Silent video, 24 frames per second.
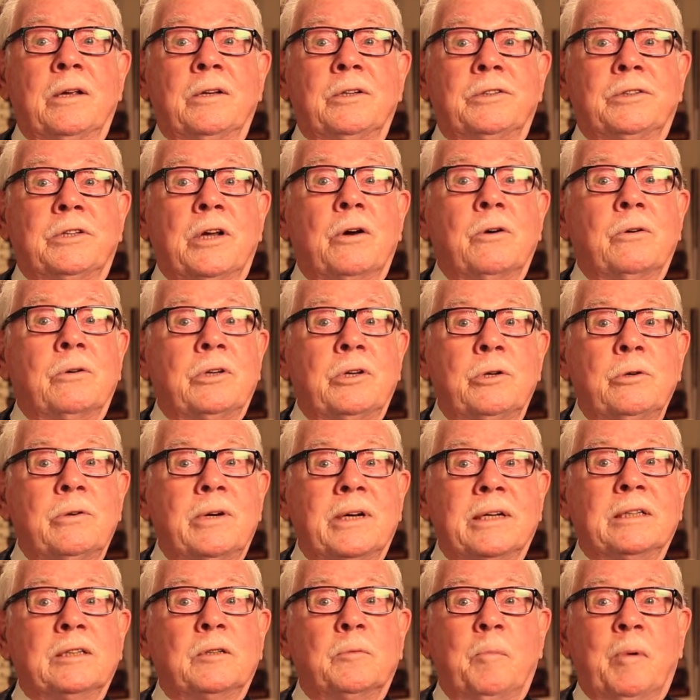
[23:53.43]
So you
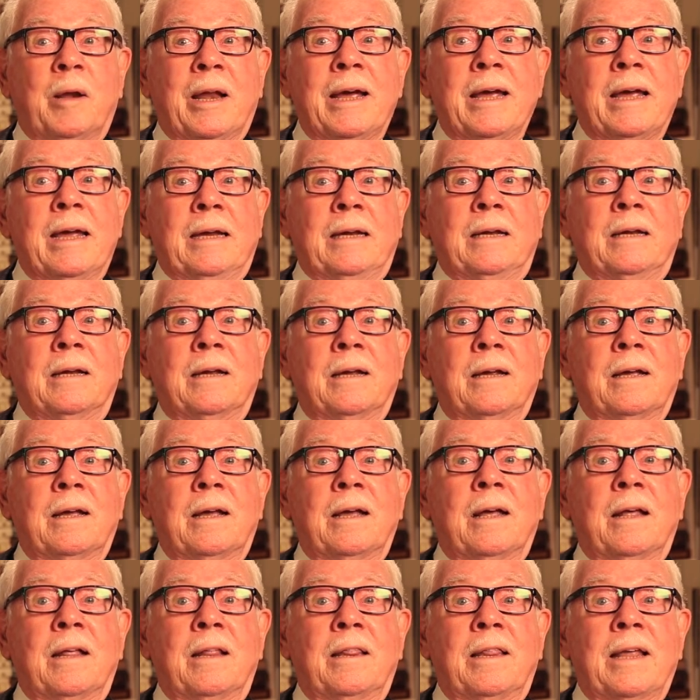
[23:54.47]
explain
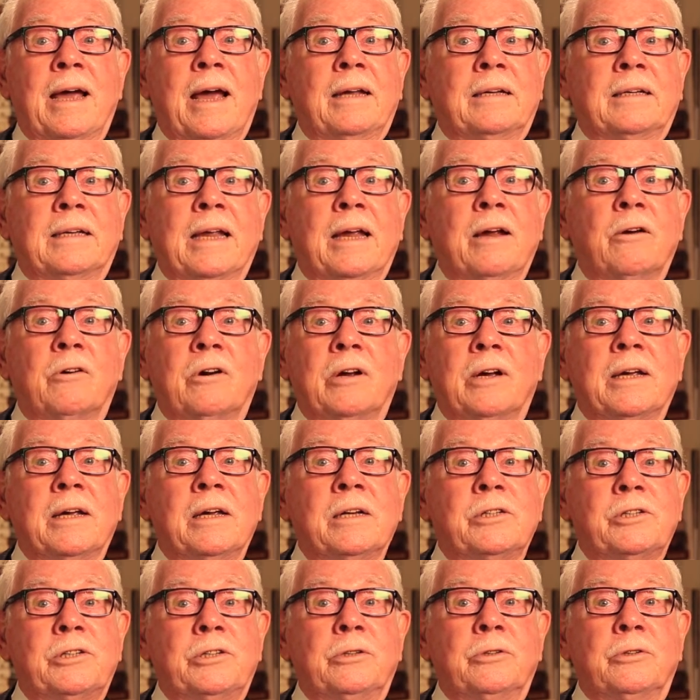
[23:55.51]
that there are
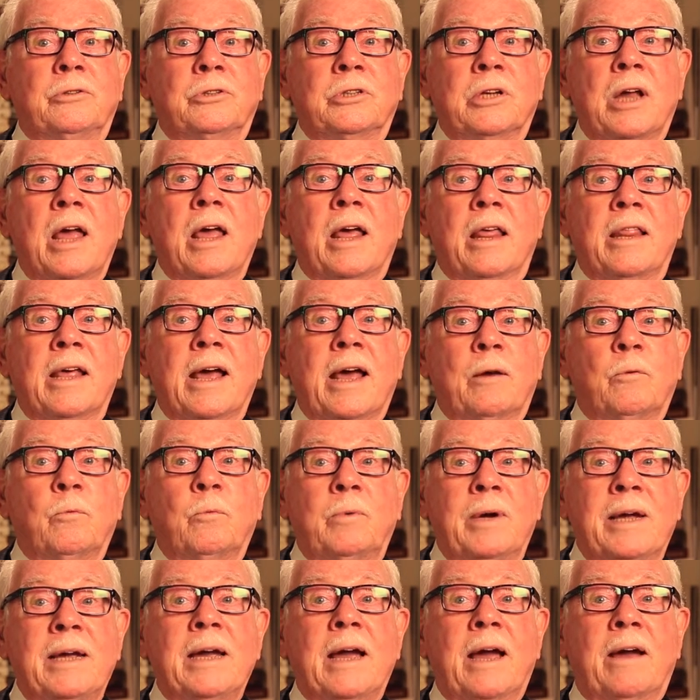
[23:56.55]
issues that
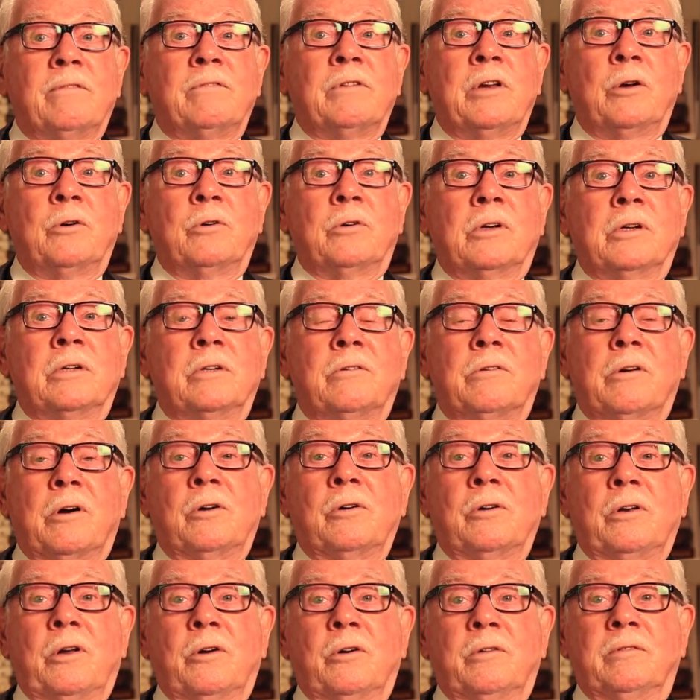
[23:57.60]
we have no
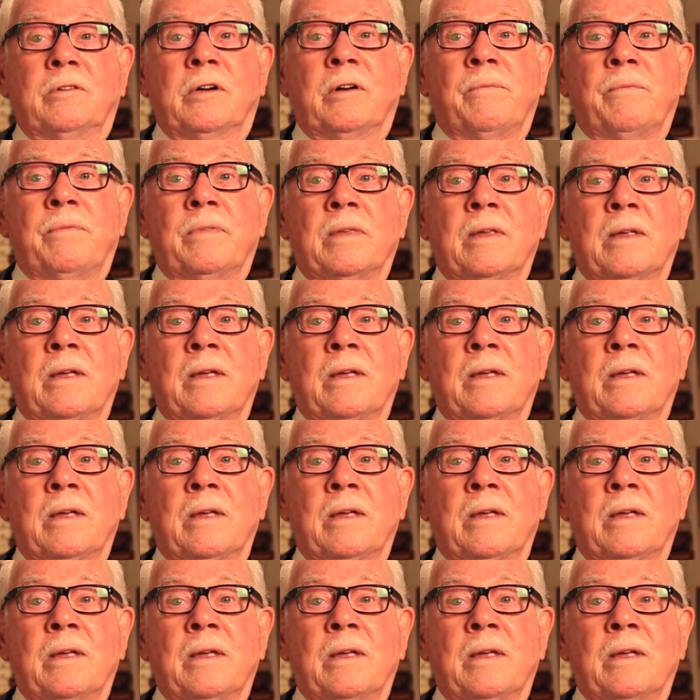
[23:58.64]
control over,